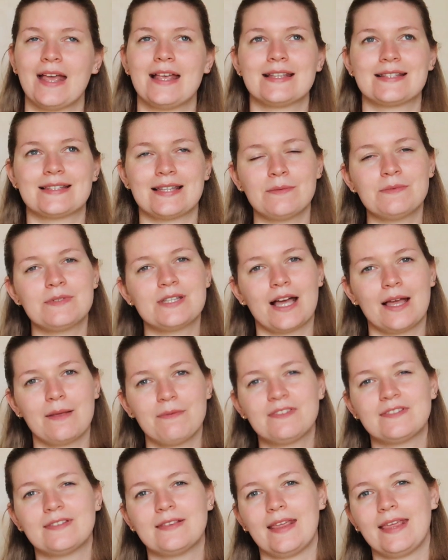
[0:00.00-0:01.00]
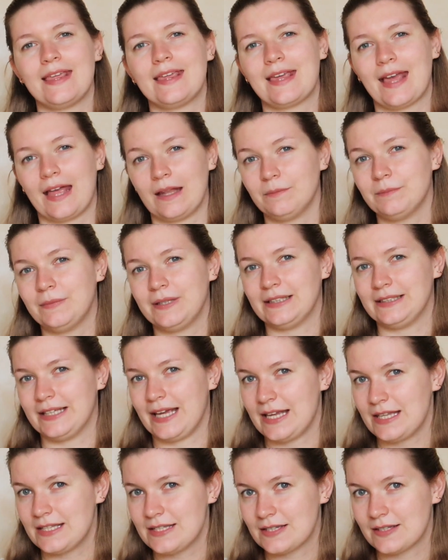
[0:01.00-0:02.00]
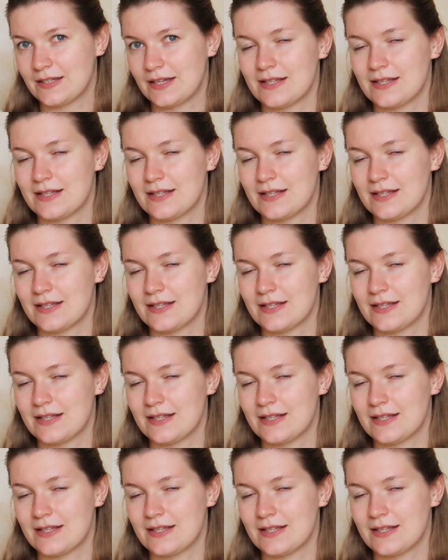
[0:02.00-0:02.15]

sometimes they can be late.